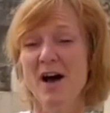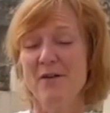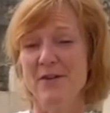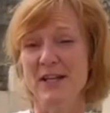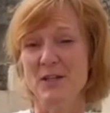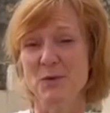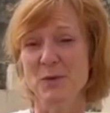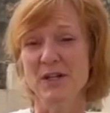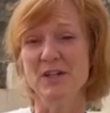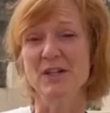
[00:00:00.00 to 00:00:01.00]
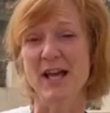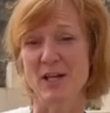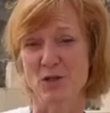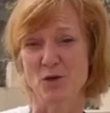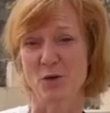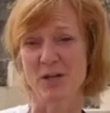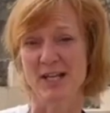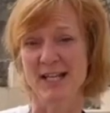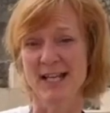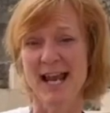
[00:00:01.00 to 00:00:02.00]
of Israel and
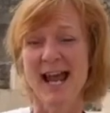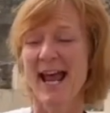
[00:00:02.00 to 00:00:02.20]
Jordan.